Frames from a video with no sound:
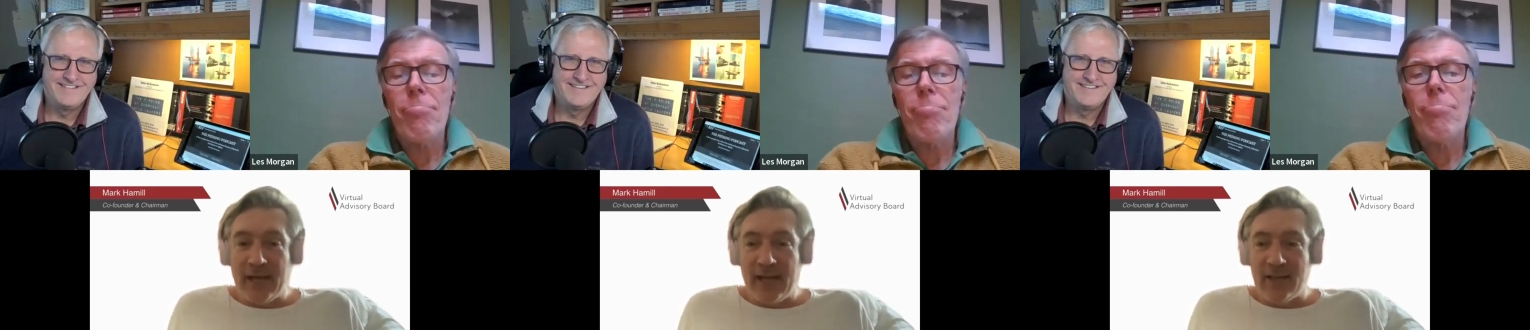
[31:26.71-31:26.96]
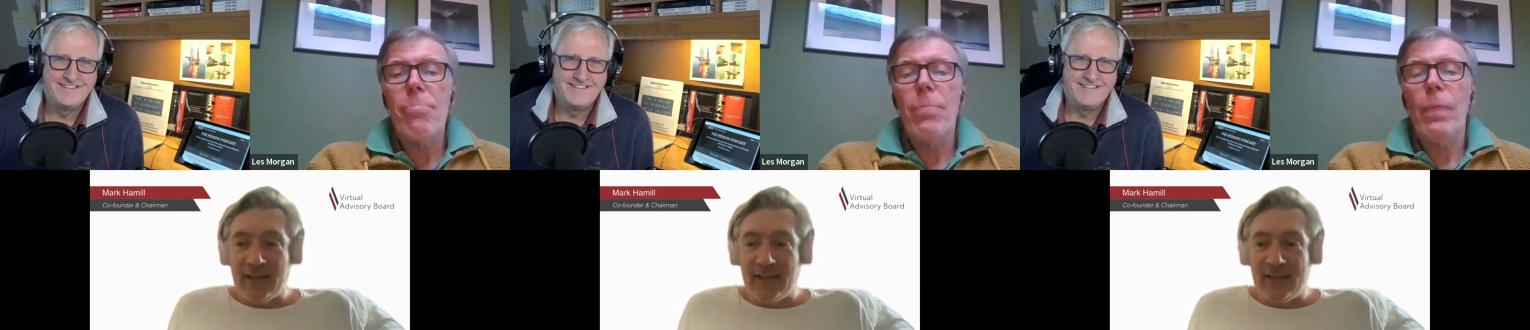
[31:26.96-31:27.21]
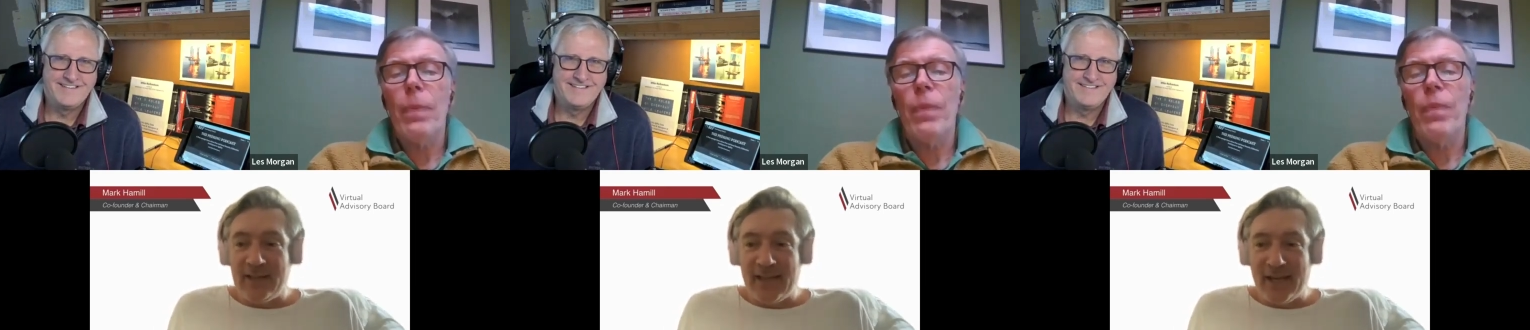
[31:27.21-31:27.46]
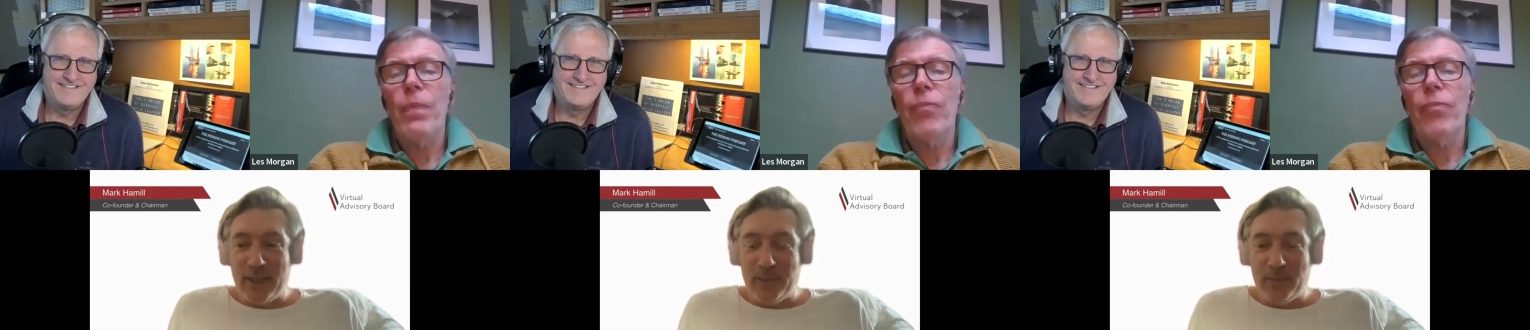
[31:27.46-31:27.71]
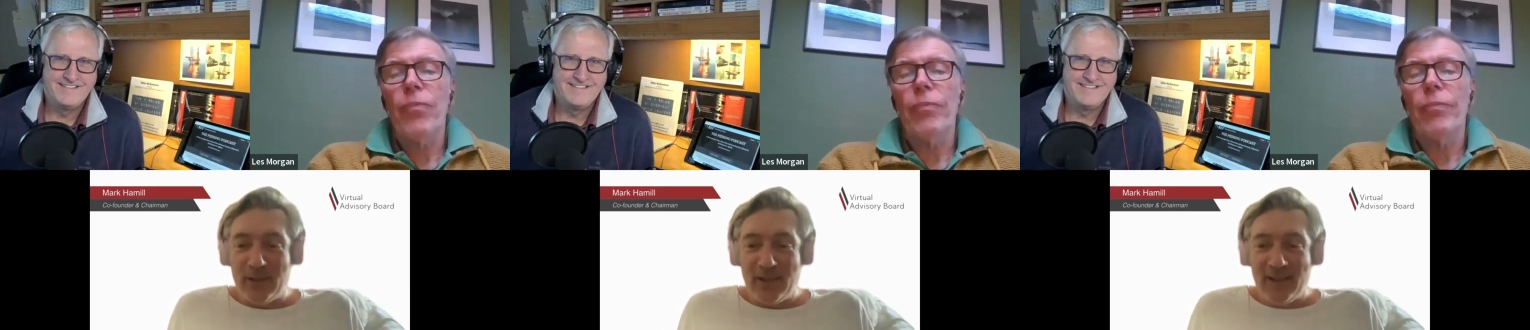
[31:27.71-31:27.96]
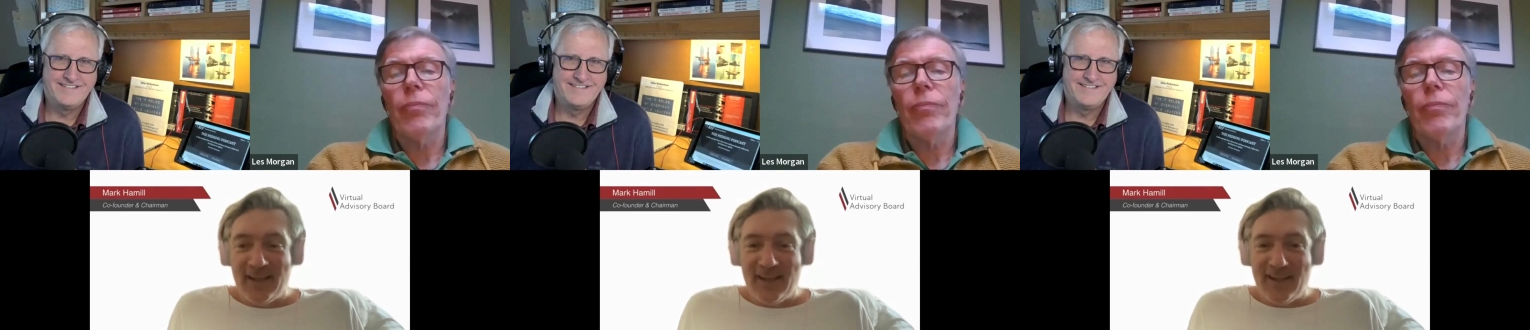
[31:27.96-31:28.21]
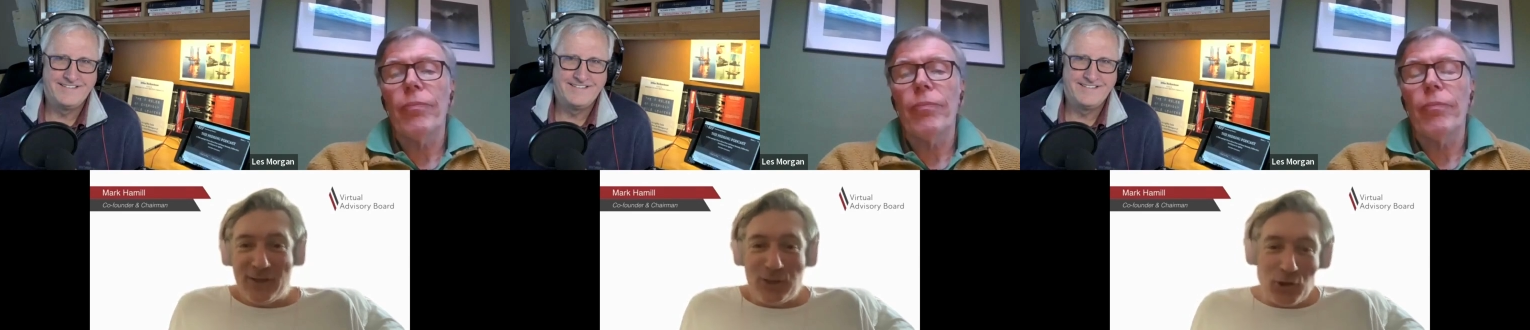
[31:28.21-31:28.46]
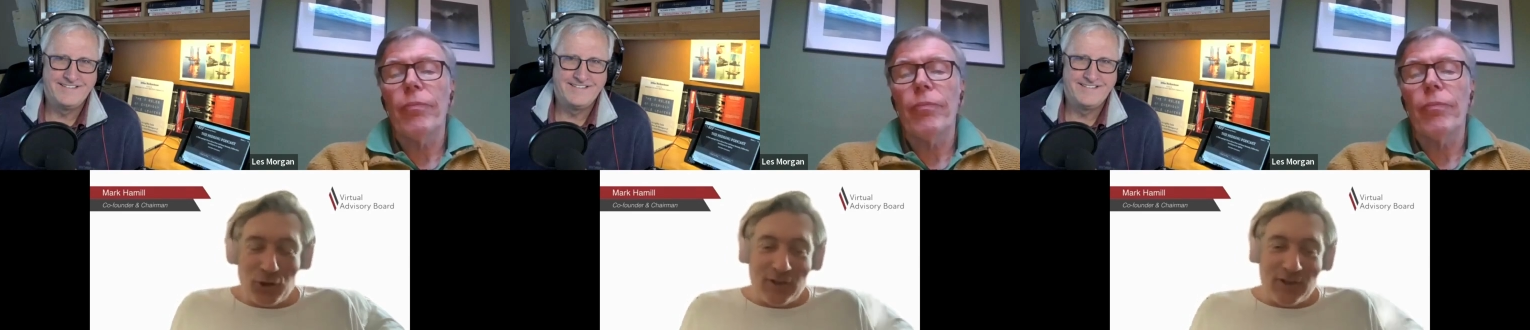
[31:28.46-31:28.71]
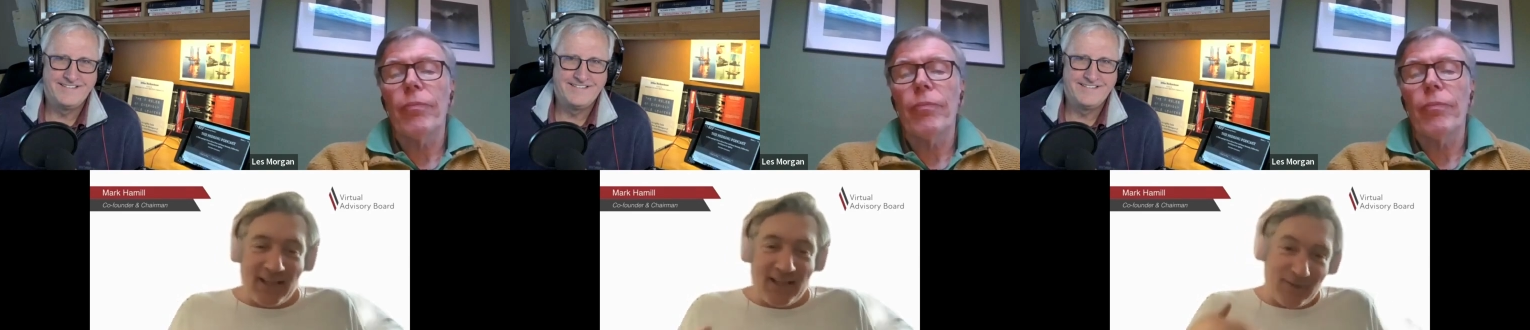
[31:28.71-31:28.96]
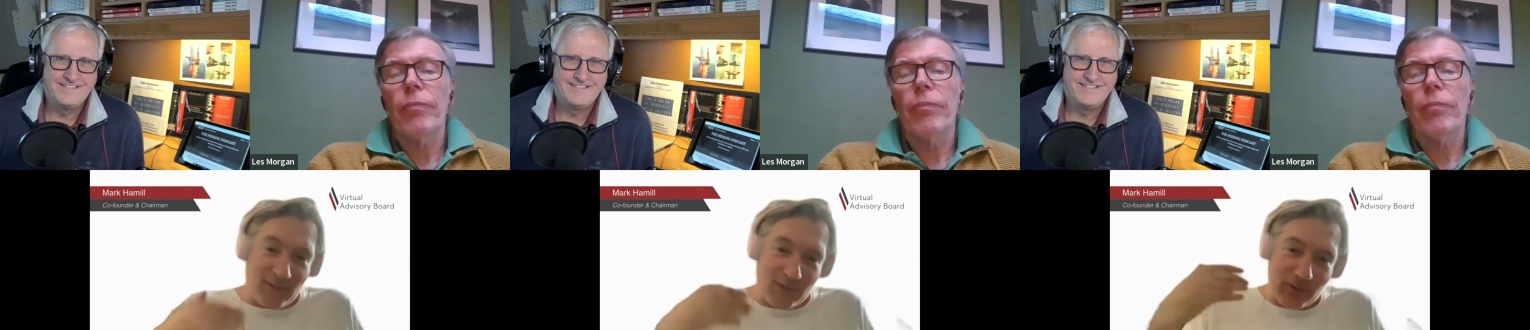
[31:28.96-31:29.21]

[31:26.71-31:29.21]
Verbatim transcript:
Speaker 1: And um, it just, it,